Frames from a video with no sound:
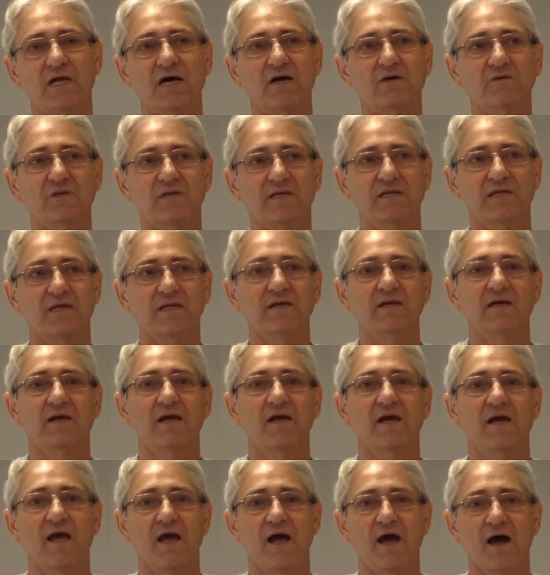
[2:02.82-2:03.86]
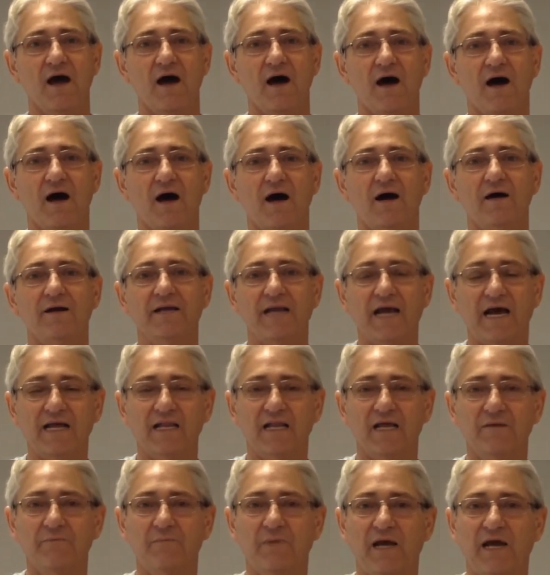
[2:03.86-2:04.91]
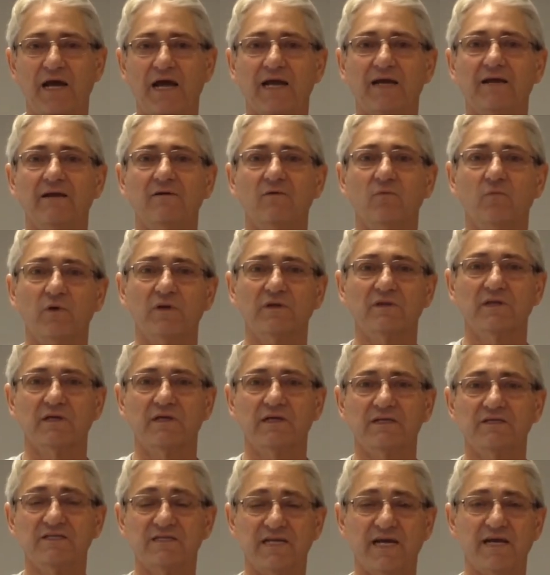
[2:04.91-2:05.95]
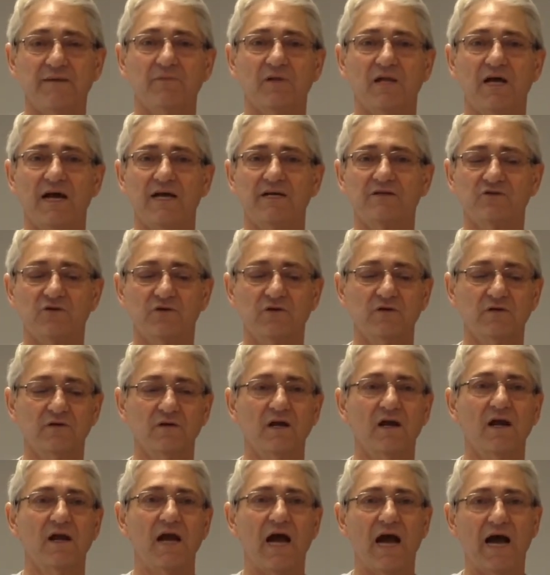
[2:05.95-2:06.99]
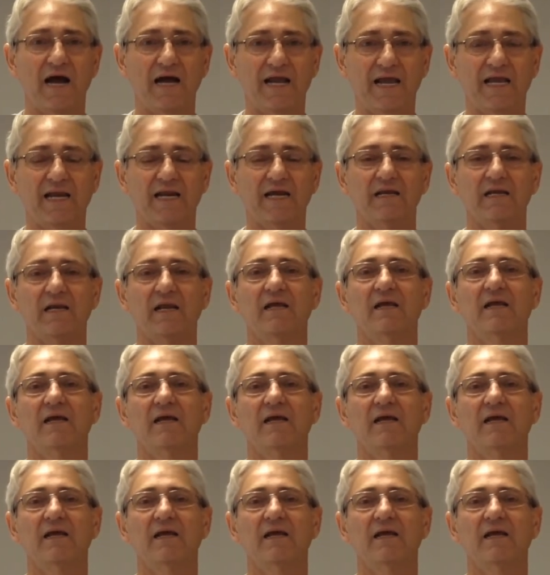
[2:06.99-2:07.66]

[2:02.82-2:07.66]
out the uh, nylon bag with the stabilizer in it